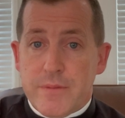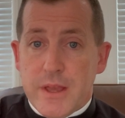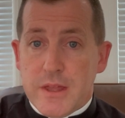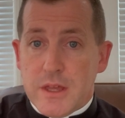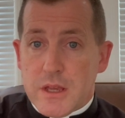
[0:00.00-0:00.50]

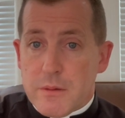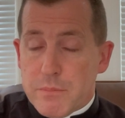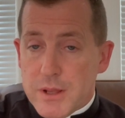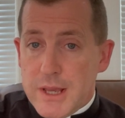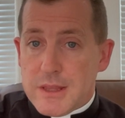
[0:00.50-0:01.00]
And they
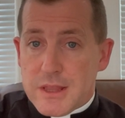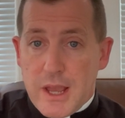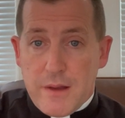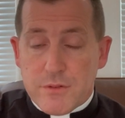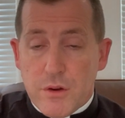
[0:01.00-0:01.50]
complained that they
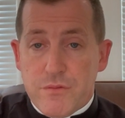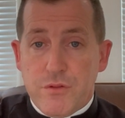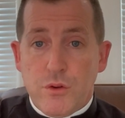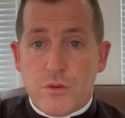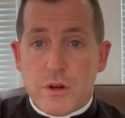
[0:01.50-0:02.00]
have no
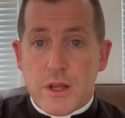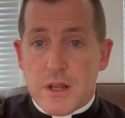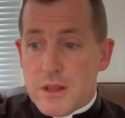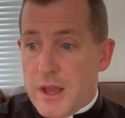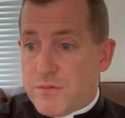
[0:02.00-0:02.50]
food
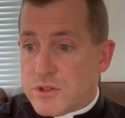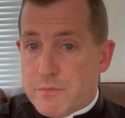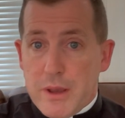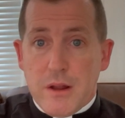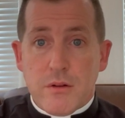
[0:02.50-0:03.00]
and life was
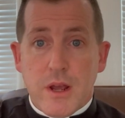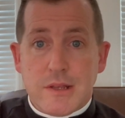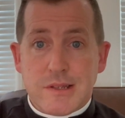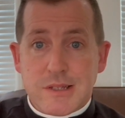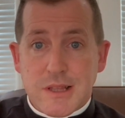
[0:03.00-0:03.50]
better
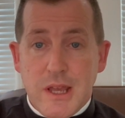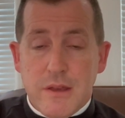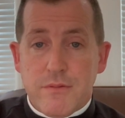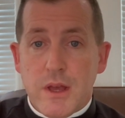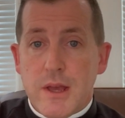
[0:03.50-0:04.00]
as a
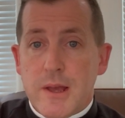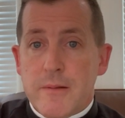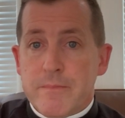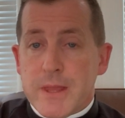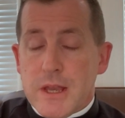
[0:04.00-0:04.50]
slave.
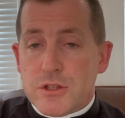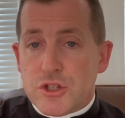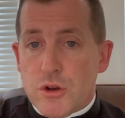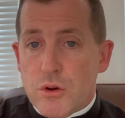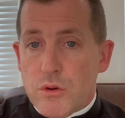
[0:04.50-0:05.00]
And
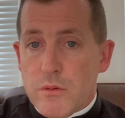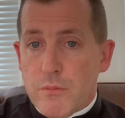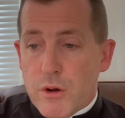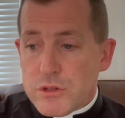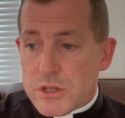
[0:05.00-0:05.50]
so
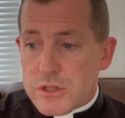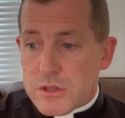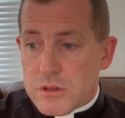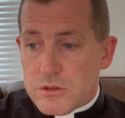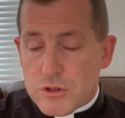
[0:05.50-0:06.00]

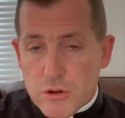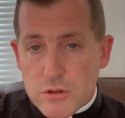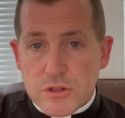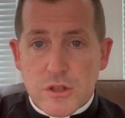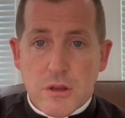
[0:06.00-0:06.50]
Moses
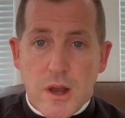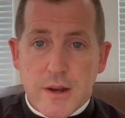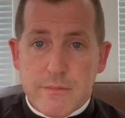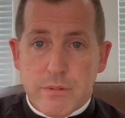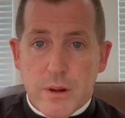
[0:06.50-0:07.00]
turns to
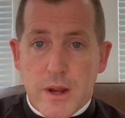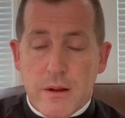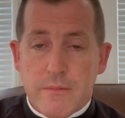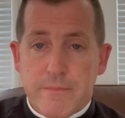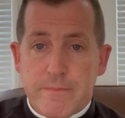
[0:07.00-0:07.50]
God in
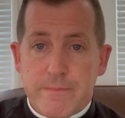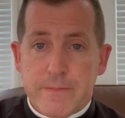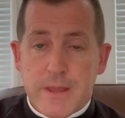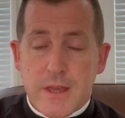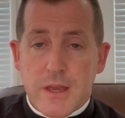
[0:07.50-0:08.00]
prayer,
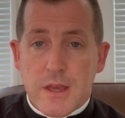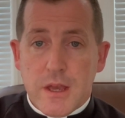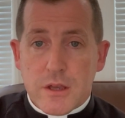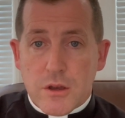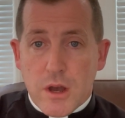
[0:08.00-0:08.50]

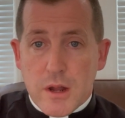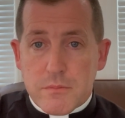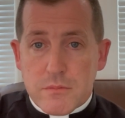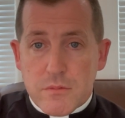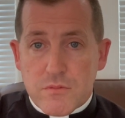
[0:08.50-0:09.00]
and God
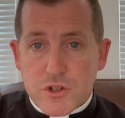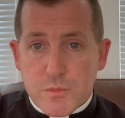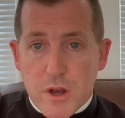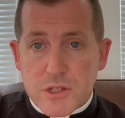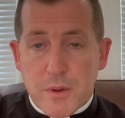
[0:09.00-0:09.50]

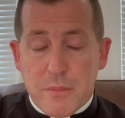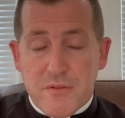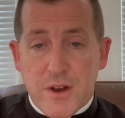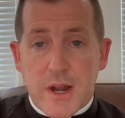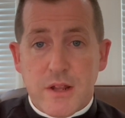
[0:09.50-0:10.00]
responds by
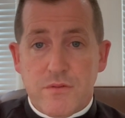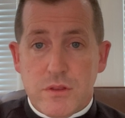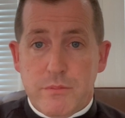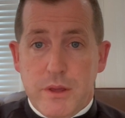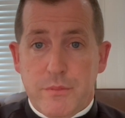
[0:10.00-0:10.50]
providing for
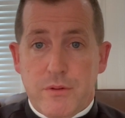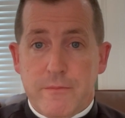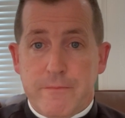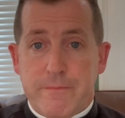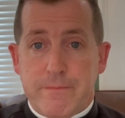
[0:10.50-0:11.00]
the people.
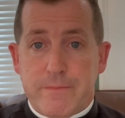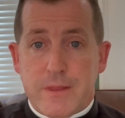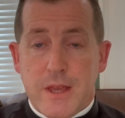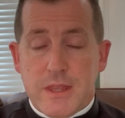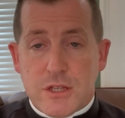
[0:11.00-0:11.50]

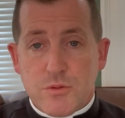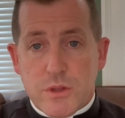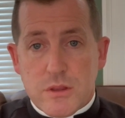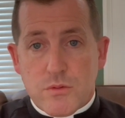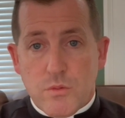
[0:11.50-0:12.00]
And that's
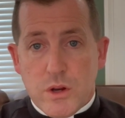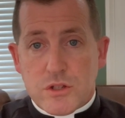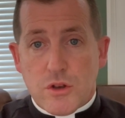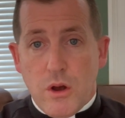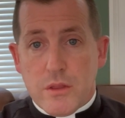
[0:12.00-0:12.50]
what
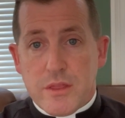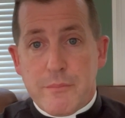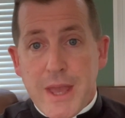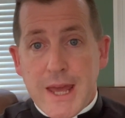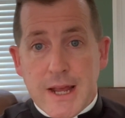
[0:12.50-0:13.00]
is called the
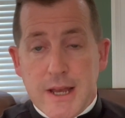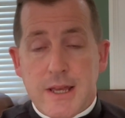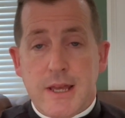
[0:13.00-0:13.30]
manna.